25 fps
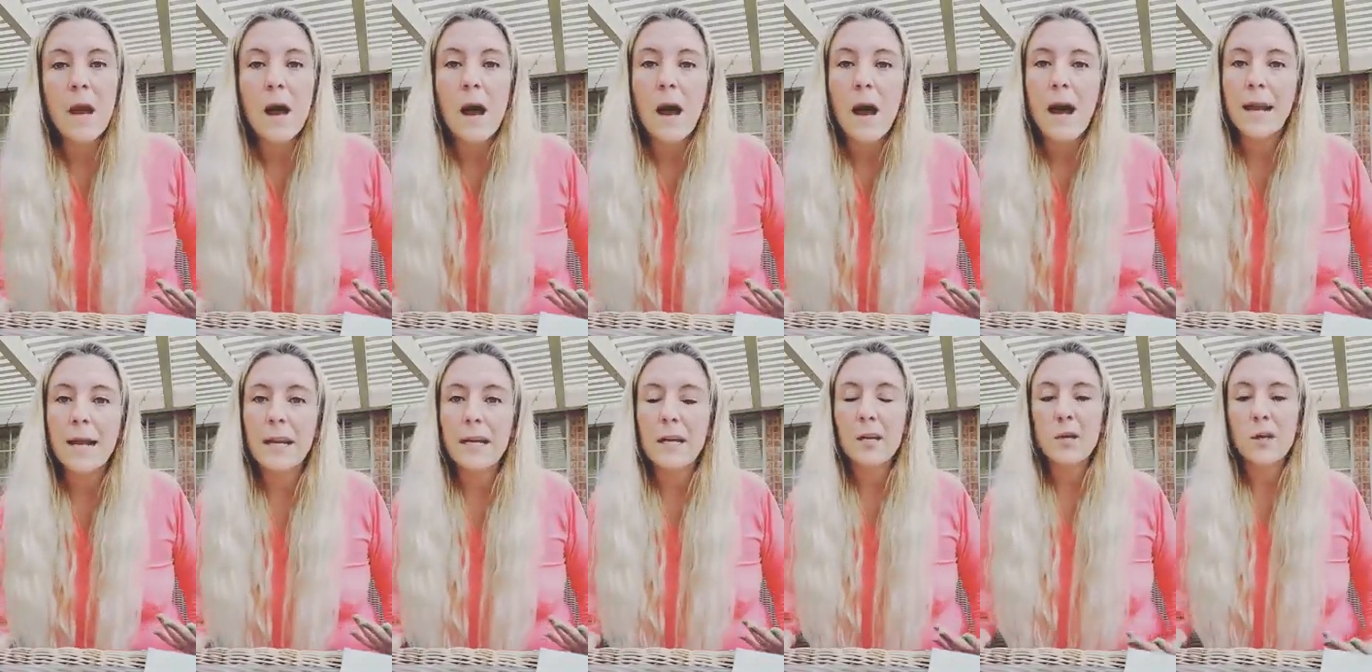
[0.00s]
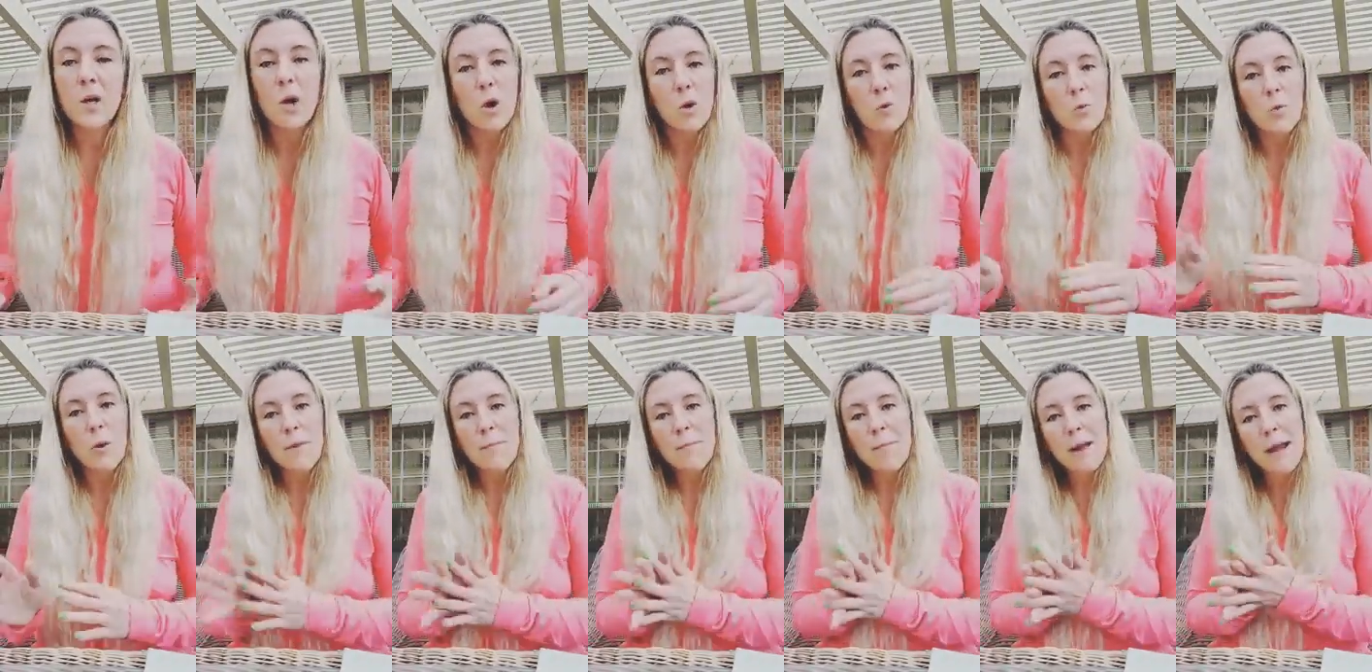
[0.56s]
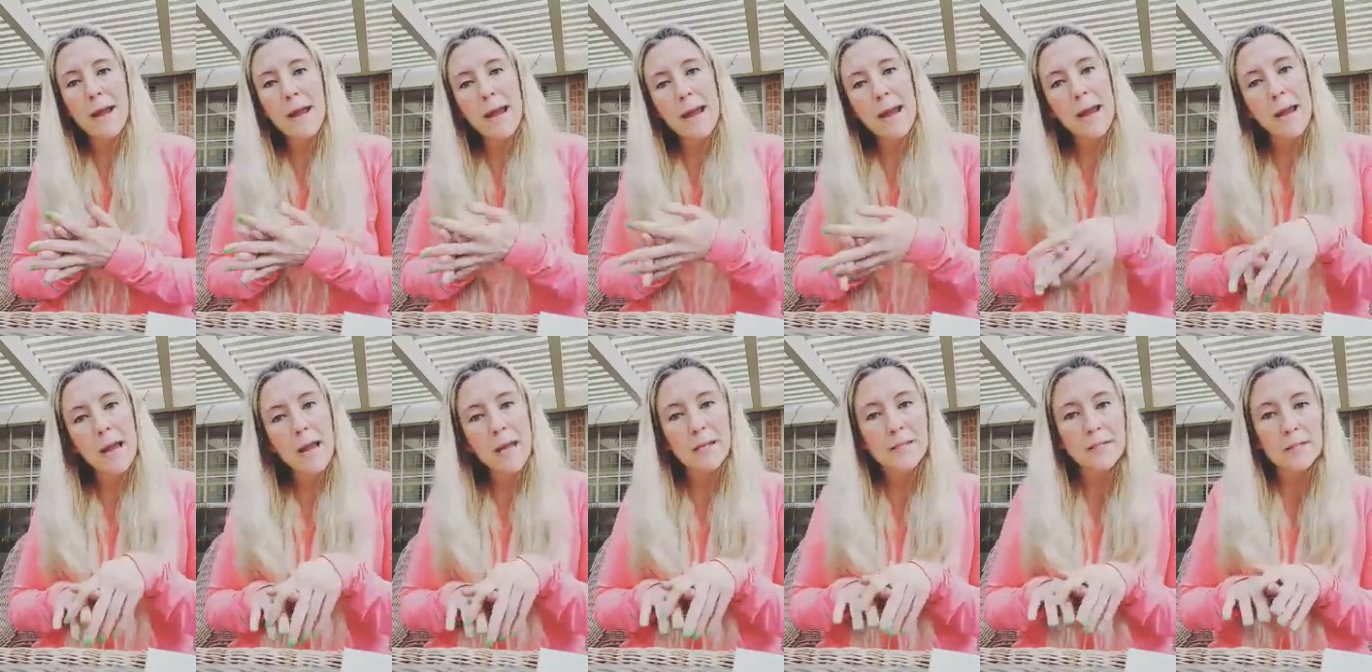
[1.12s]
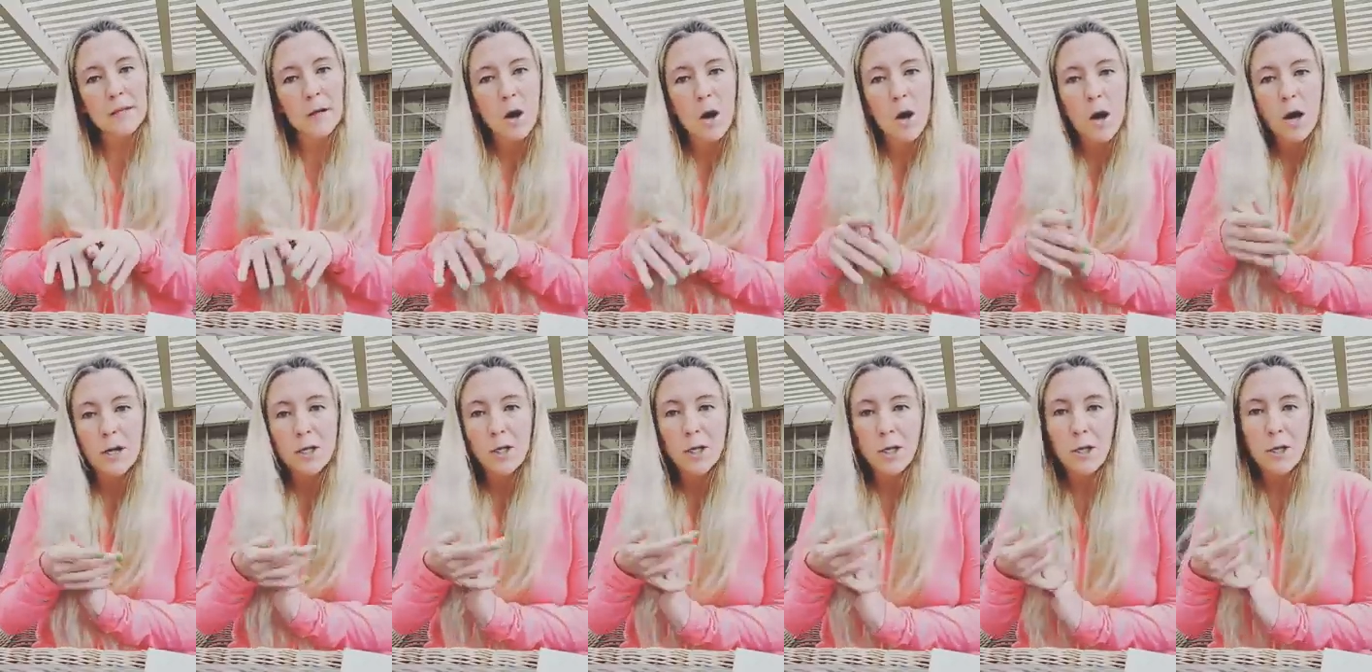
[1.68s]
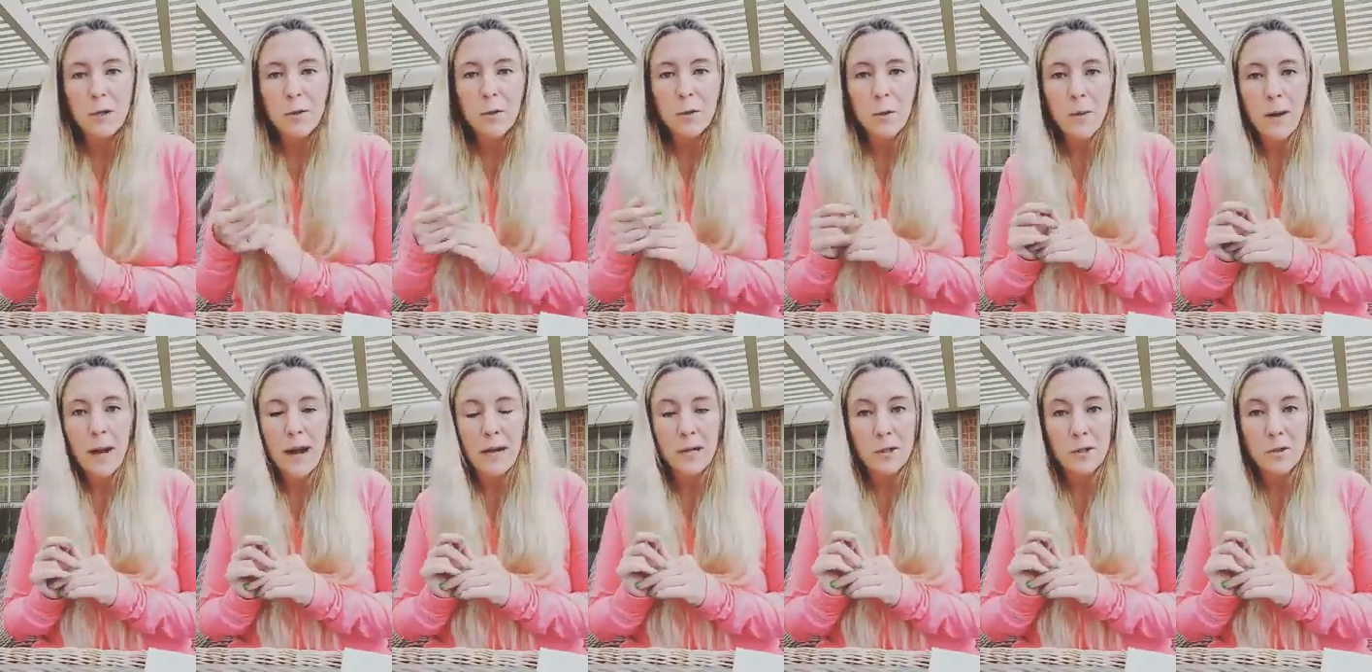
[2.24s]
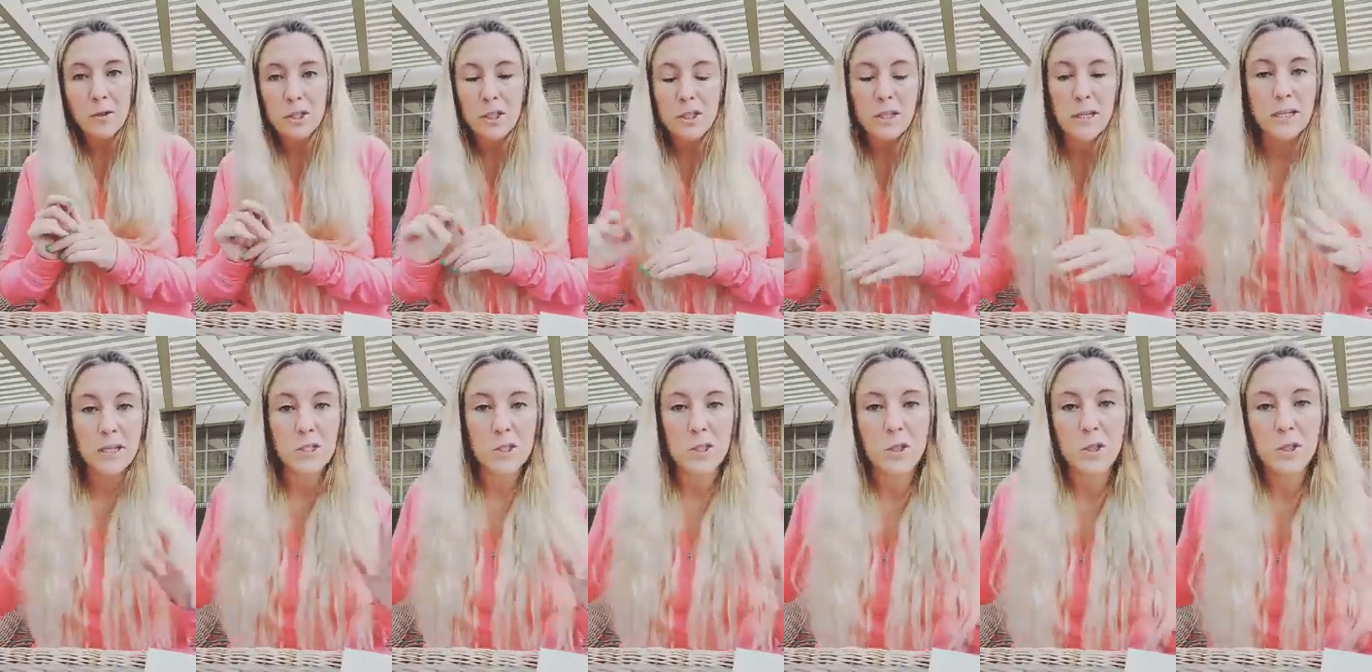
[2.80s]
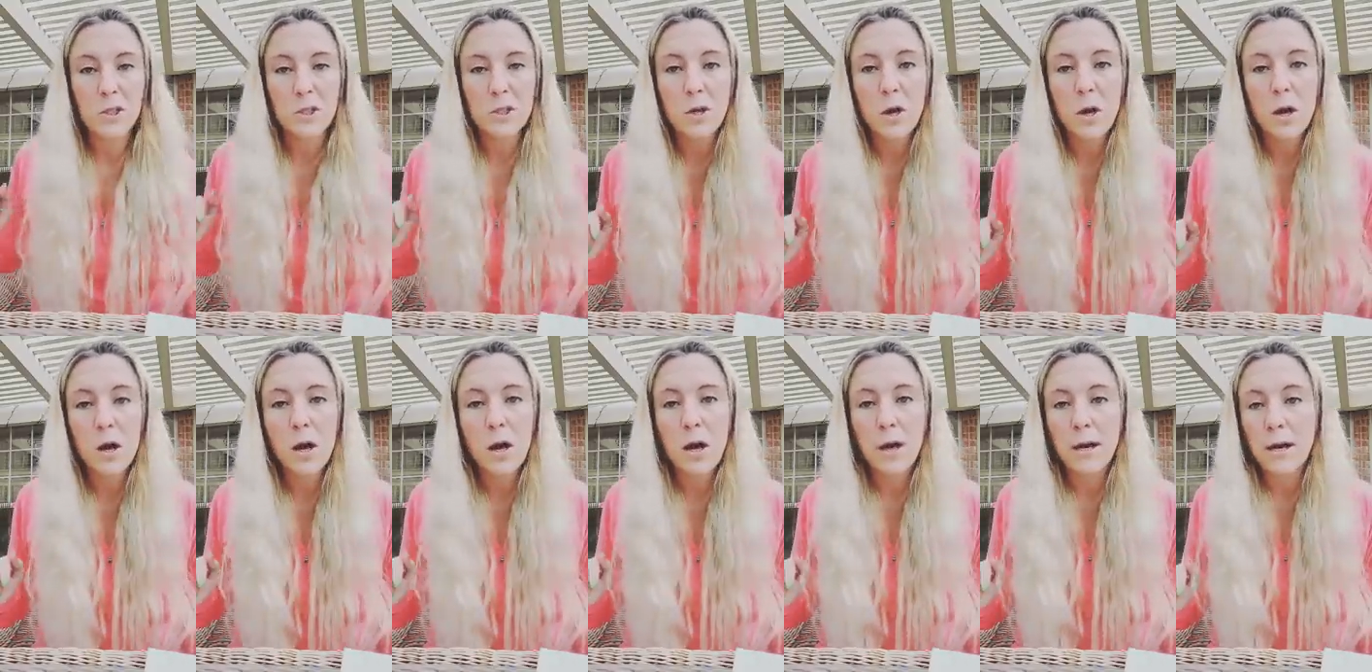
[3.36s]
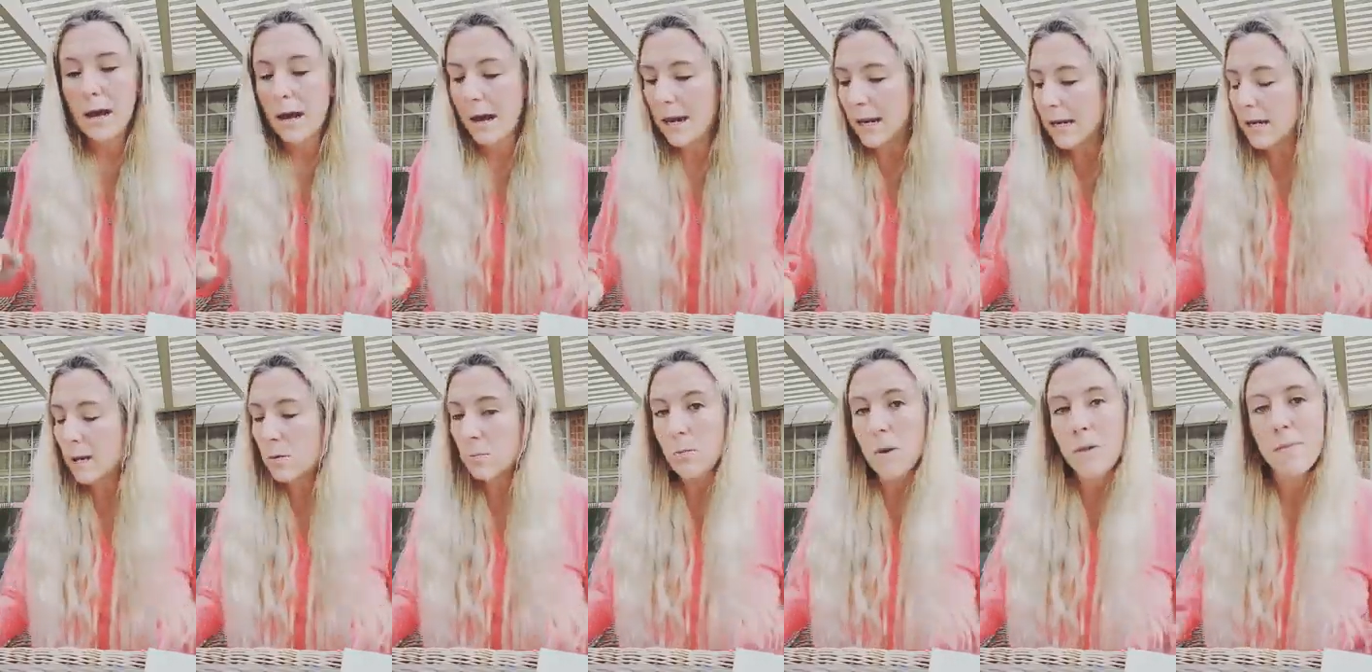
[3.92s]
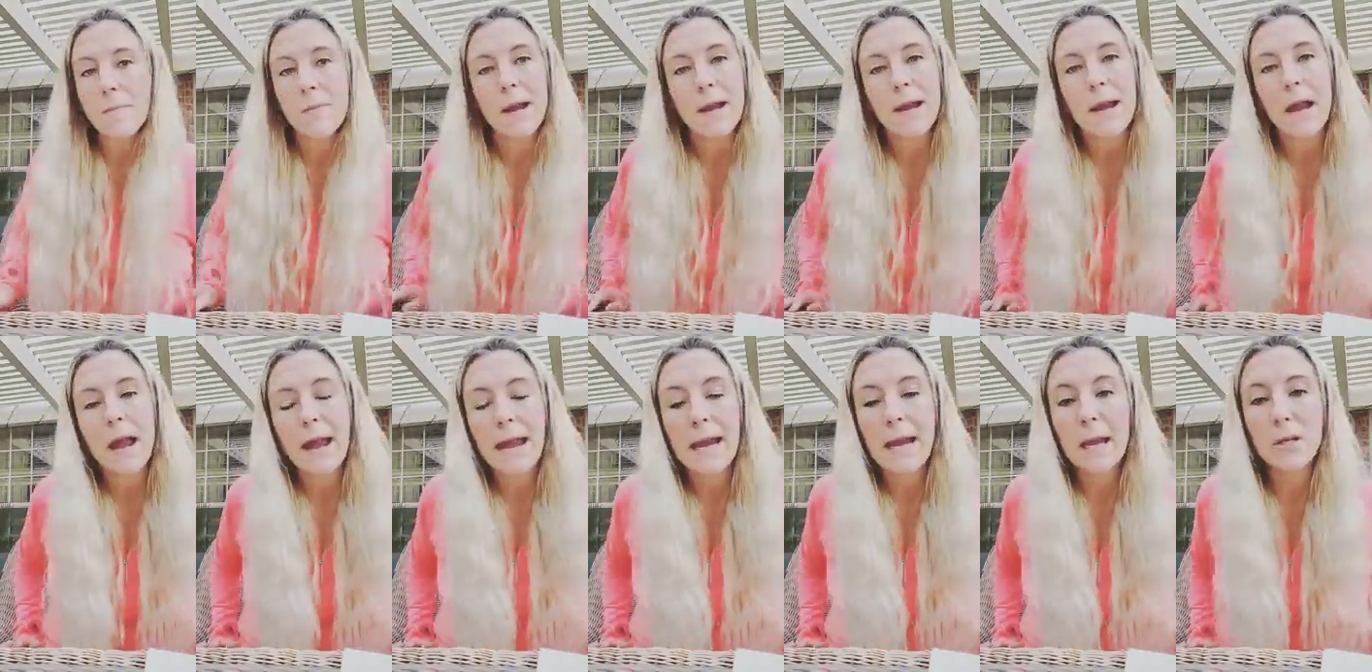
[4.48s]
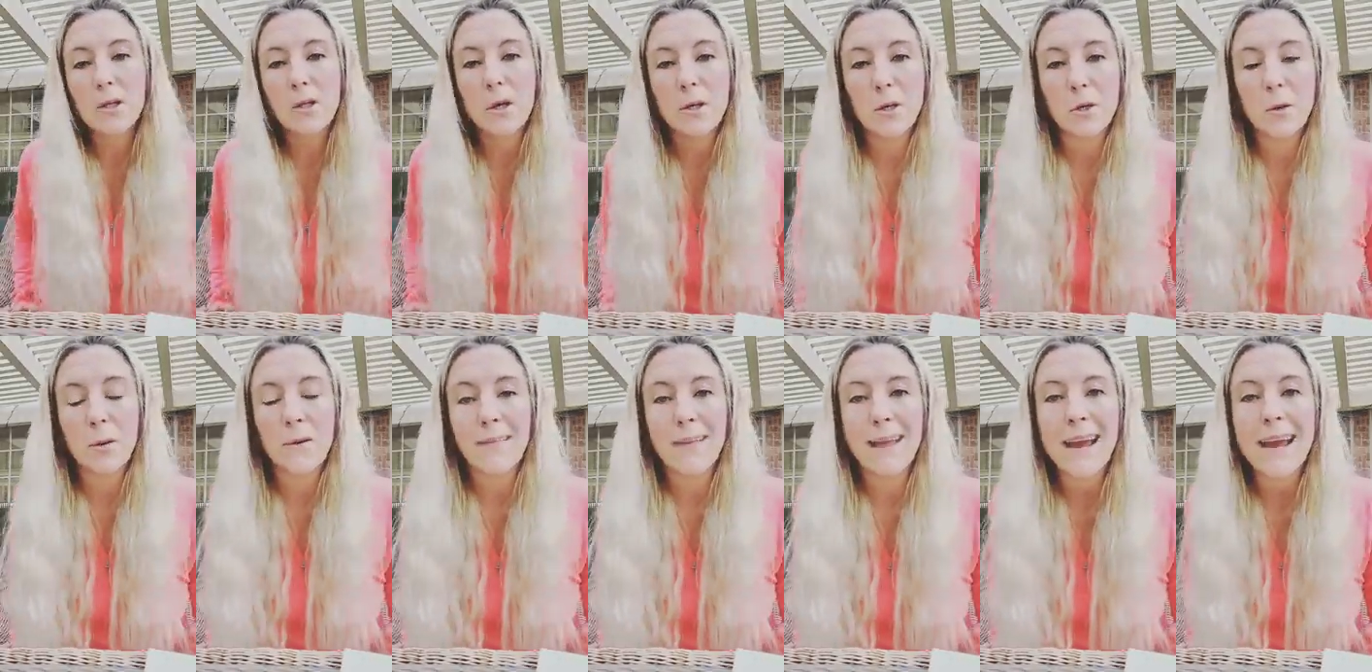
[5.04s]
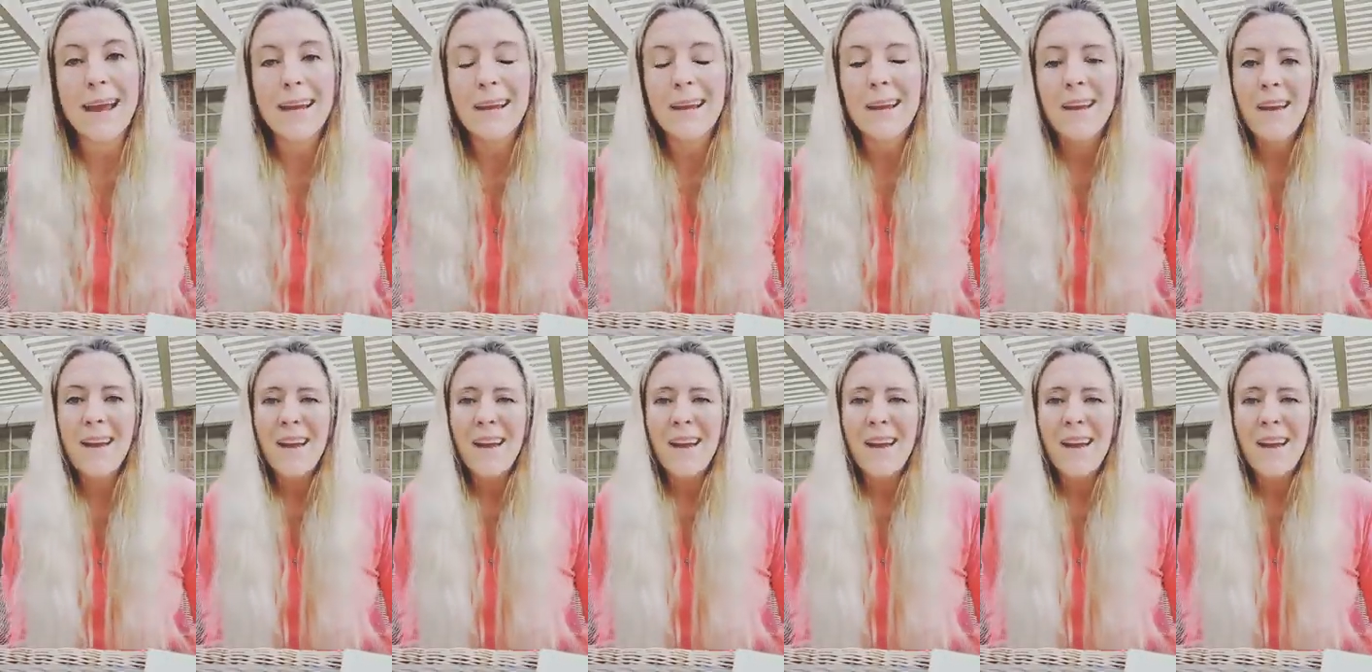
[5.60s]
I can run my hand on you and you should get turned on. I can run my hand on your leg